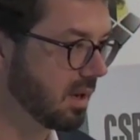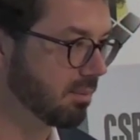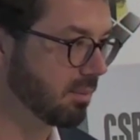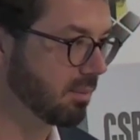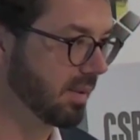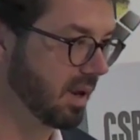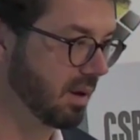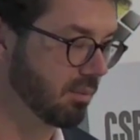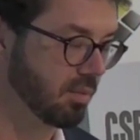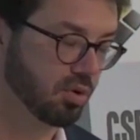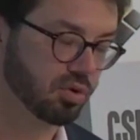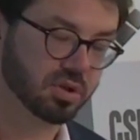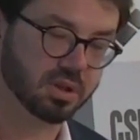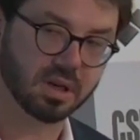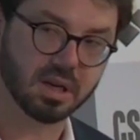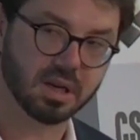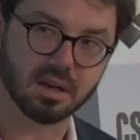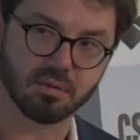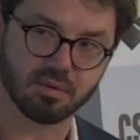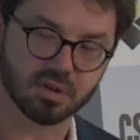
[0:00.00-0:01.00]
but they're
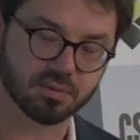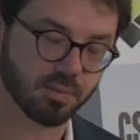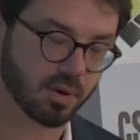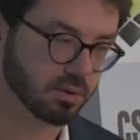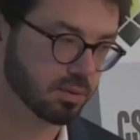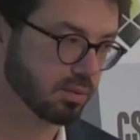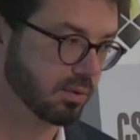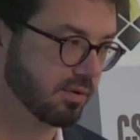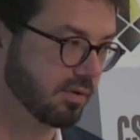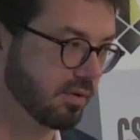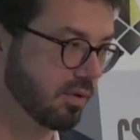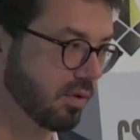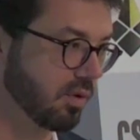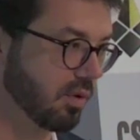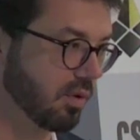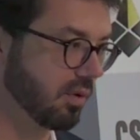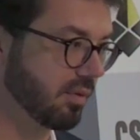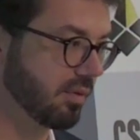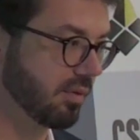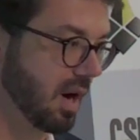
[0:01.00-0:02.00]
mostly responsible
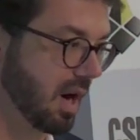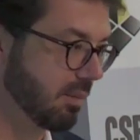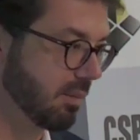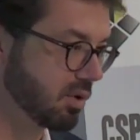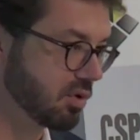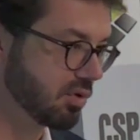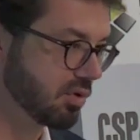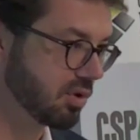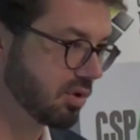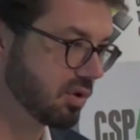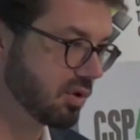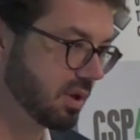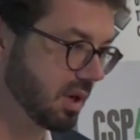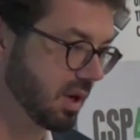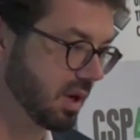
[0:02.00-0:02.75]
for arbitrage,